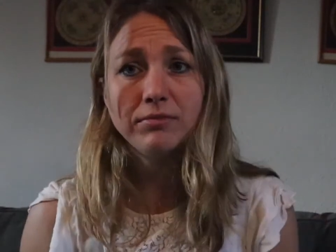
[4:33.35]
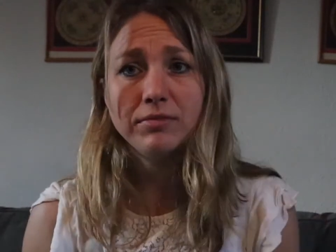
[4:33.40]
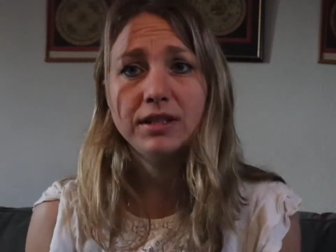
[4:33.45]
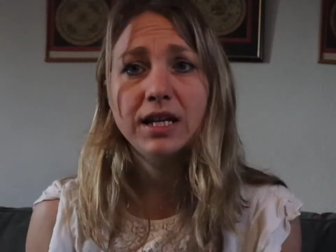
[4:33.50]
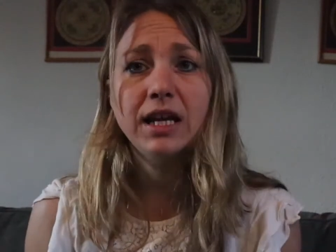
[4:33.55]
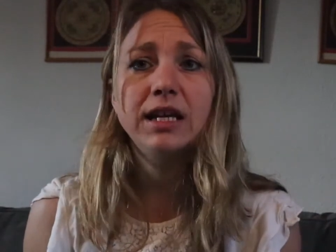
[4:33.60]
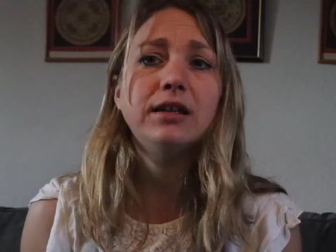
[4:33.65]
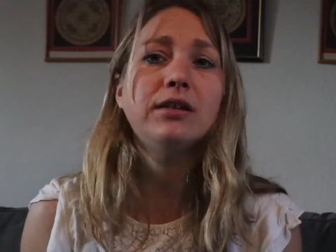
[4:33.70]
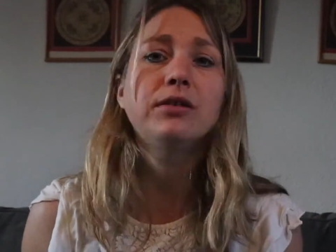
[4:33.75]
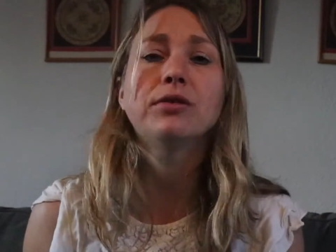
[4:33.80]

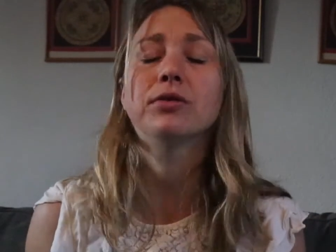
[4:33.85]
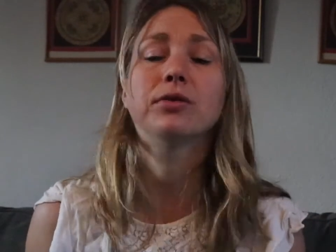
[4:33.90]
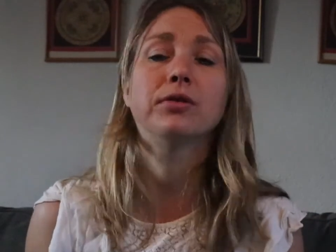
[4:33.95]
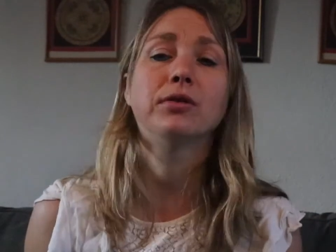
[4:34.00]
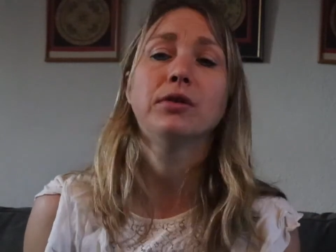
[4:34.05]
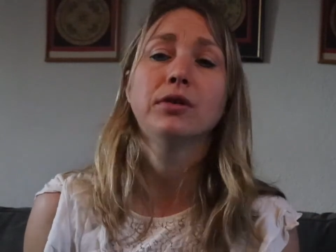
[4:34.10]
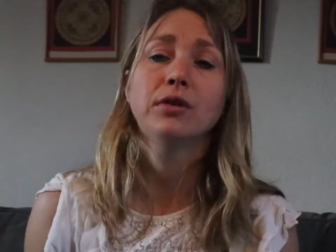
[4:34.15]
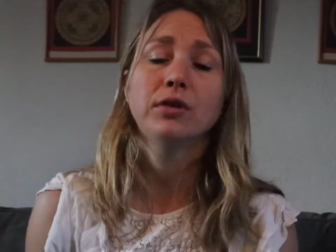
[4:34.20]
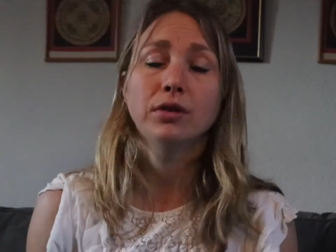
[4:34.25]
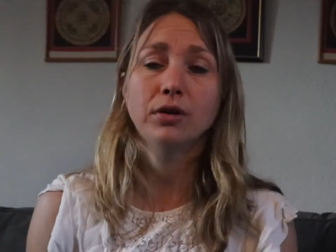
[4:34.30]
take
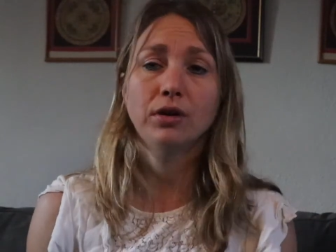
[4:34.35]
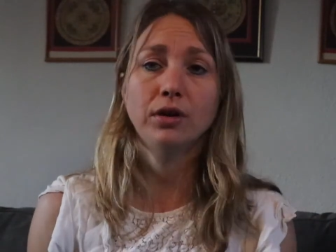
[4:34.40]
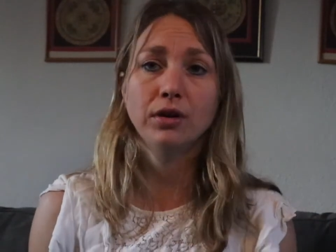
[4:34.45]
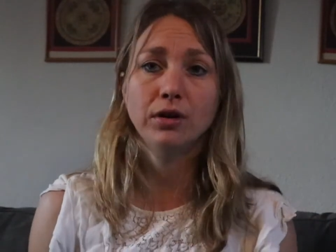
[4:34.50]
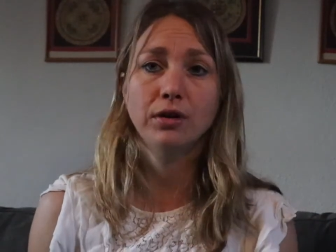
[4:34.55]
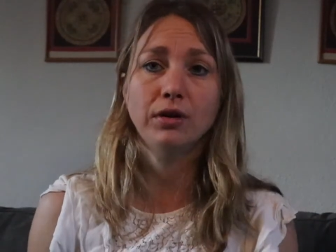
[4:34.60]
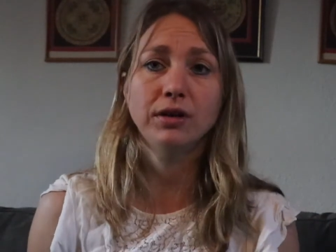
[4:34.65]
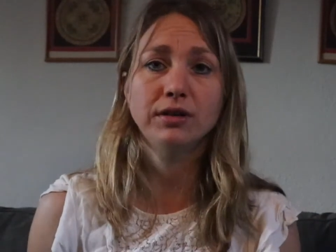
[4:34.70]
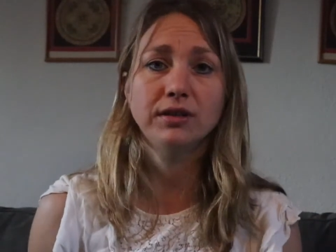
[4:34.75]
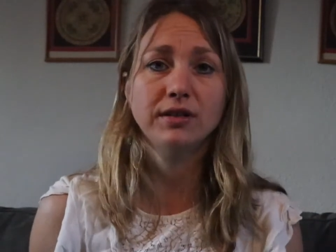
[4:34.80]
your
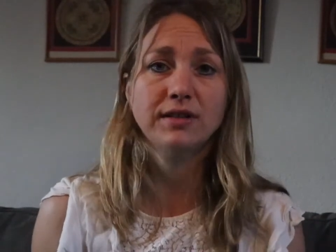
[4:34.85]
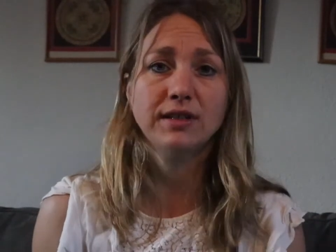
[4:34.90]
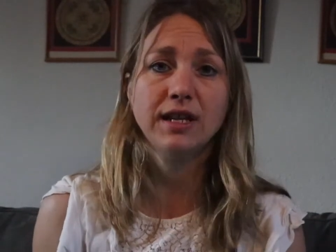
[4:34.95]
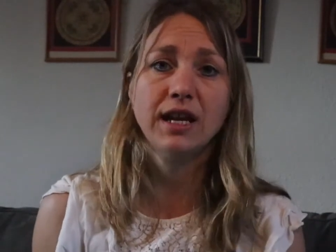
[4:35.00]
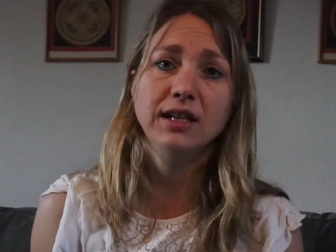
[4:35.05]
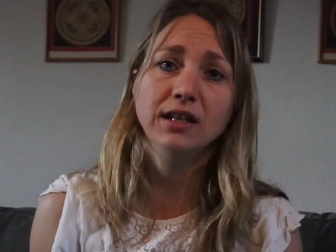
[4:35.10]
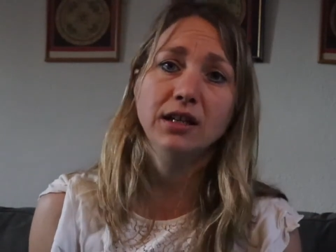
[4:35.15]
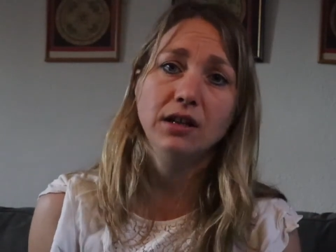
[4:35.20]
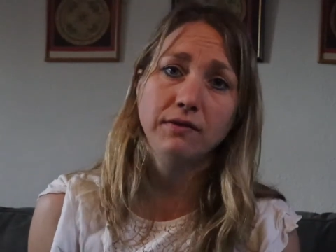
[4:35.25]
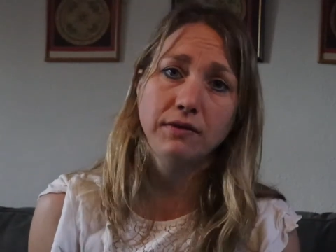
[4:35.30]

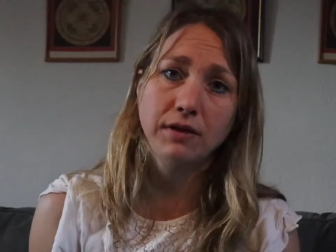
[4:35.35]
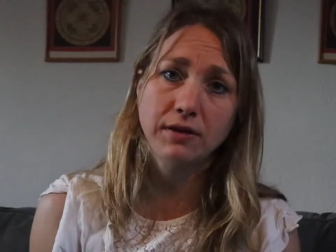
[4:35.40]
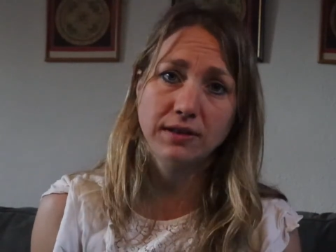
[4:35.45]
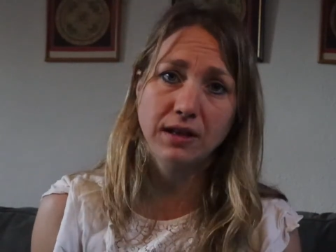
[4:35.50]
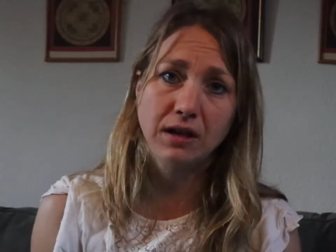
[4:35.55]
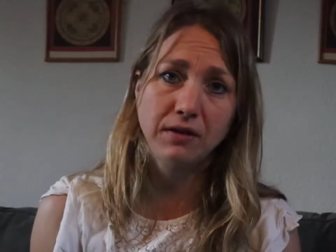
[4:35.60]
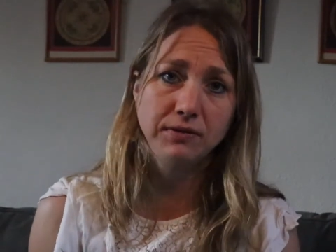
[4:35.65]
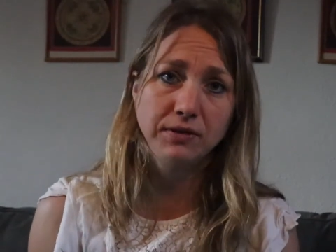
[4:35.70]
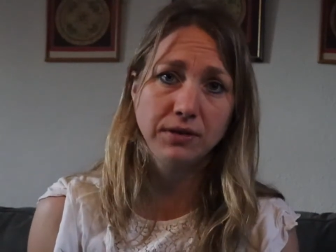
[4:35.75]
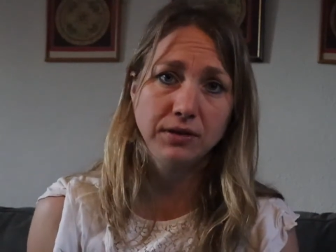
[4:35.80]
understanding of
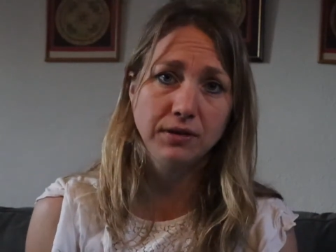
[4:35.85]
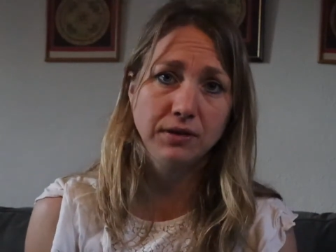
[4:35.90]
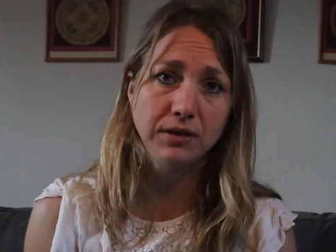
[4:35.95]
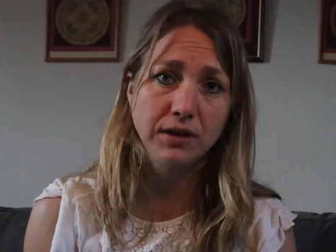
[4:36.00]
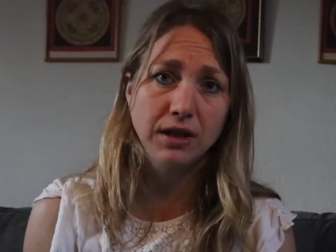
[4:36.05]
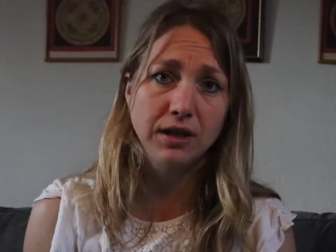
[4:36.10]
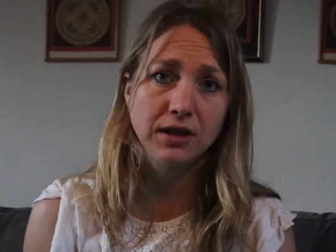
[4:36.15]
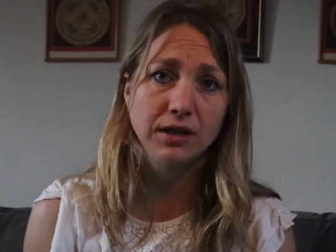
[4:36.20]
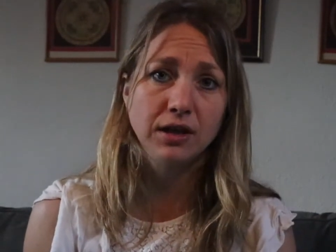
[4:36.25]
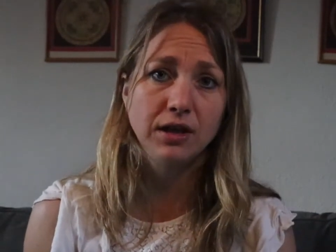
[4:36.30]
yourself to
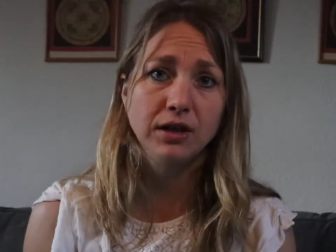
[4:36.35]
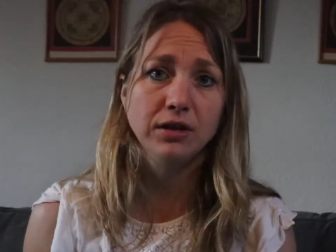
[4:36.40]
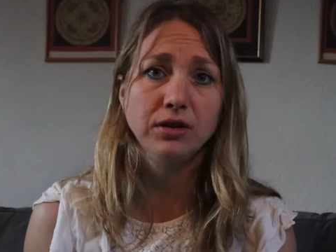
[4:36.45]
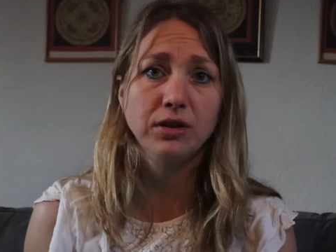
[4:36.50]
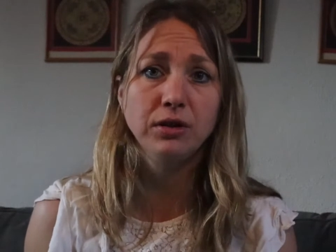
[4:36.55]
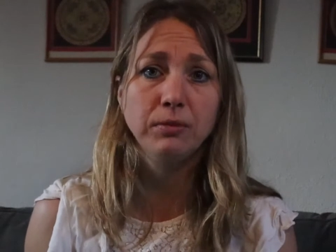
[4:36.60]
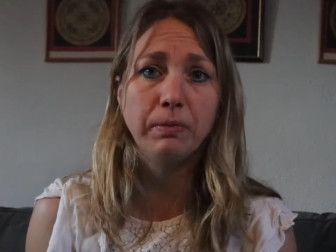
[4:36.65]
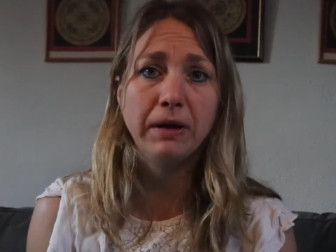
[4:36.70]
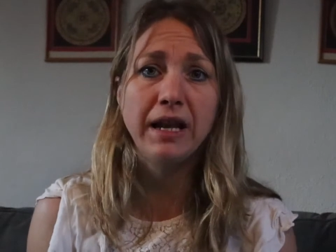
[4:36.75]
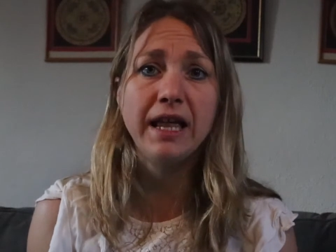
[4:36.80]
a
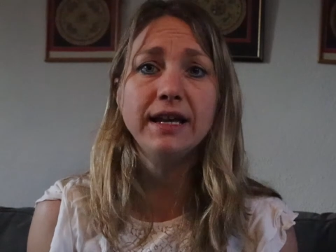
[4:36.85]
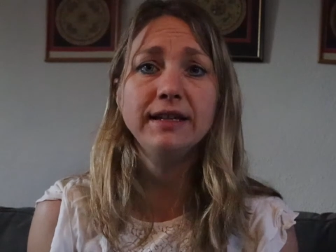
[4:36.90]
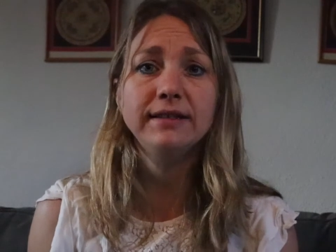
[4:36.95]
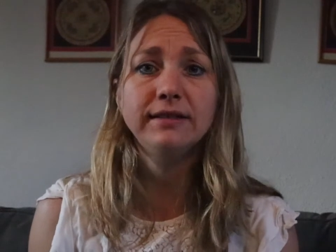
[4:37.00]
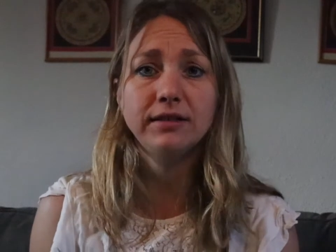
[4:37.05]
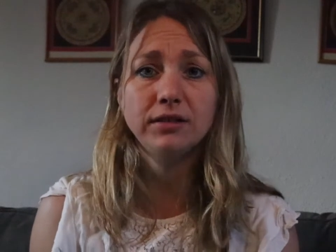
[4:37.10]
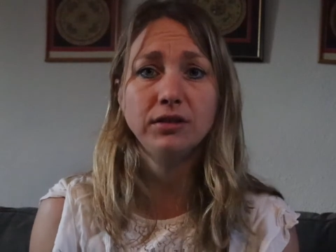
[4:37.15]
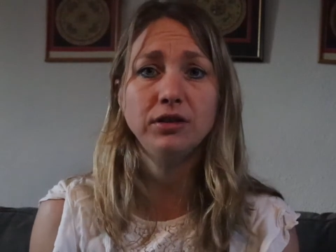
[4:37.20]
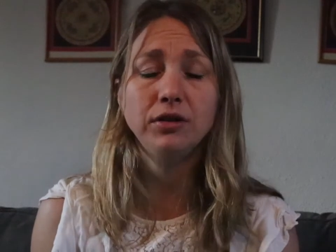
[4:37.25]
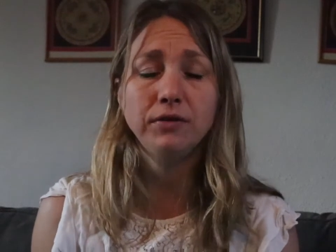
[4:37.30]
new
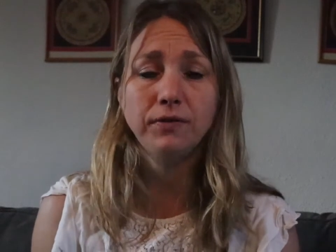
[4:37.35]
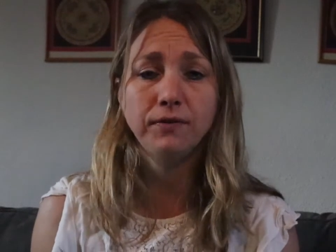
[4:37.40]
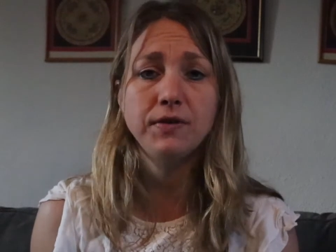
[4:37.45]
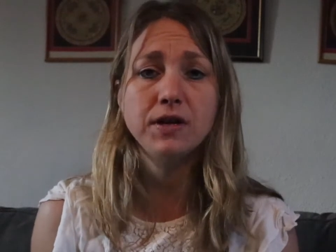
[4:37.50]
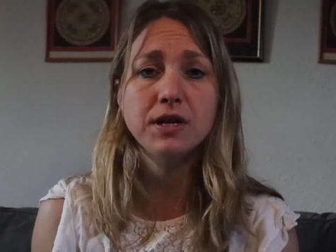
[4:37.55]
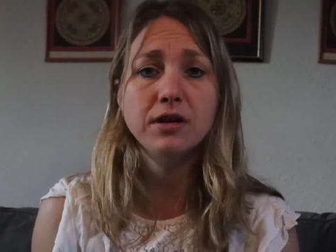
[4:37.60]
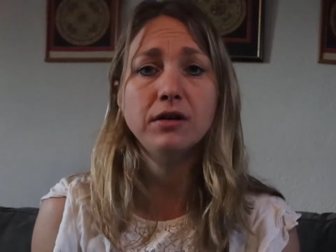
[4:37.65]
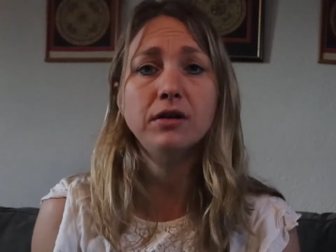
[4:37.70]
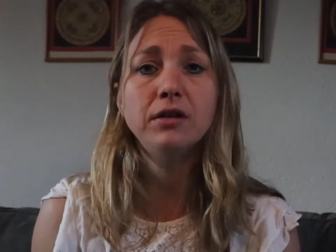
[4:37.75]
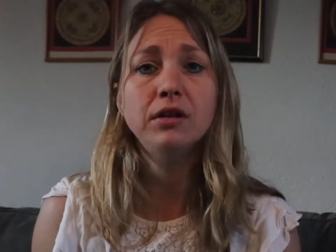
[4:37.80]
place, and you
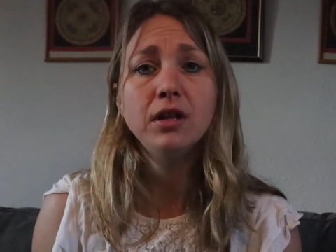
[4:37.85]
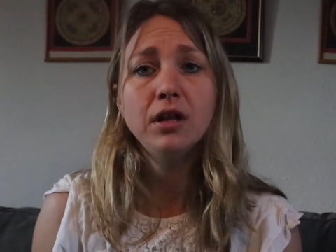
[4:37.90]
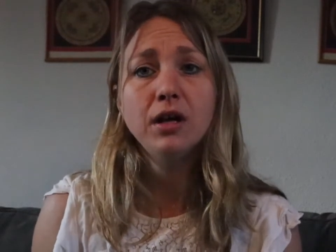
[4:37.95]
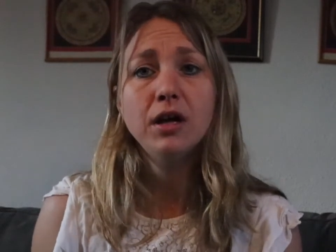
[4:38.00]
feel